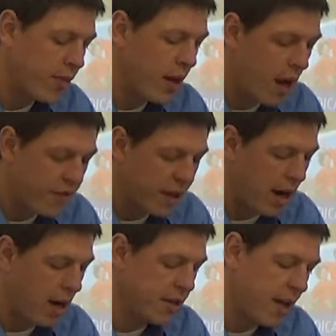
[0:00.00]
then I have to
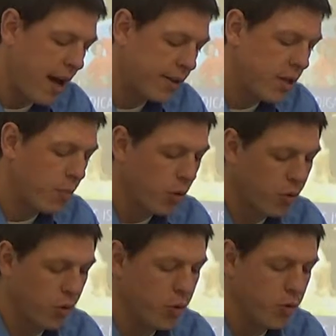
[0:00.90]
contact Deborah
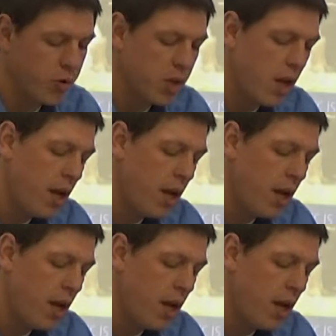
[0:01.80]
Cruz,